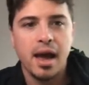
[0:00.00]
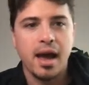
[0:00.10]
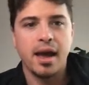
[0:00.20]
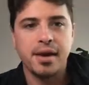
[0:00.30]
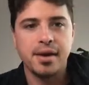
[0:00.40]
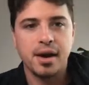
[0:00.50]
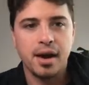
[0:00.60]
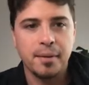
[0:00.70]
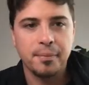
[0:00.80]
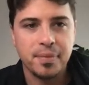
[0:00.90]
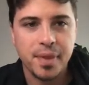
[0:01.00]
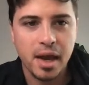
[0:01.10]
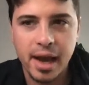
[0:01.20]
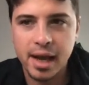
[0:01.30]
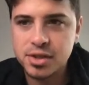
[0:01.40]
And uh,
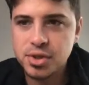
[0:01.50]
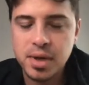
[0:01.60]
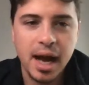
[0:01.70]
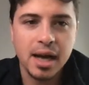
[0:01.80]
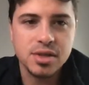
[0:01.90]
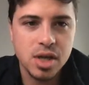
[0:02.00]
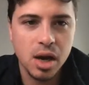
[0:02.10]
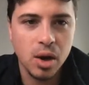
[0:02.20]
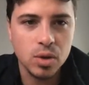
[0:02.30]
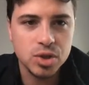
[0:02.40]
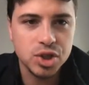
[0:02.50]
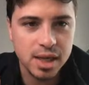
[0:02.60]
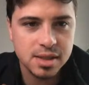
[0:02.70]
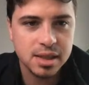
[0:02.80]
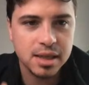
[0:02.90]
as you guys know,
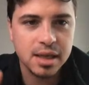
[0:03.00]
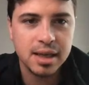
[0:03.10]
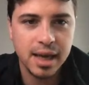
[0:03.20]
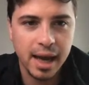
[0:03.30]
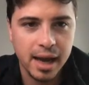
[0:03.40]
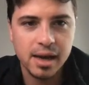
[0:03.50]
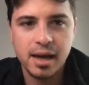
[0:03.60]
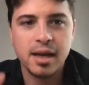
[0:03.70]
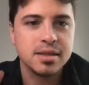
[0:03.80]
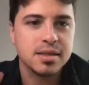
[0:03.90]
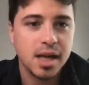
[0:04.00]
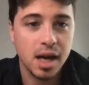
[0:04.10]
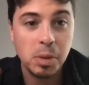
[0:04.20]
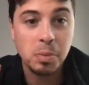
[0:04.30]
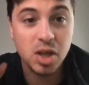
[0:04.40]
Jessica Kent has
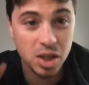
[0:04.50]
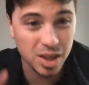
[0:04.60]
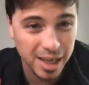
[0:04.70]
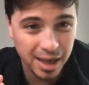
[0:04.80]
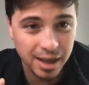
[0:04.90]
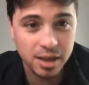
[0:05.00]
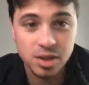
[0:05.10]
come clean.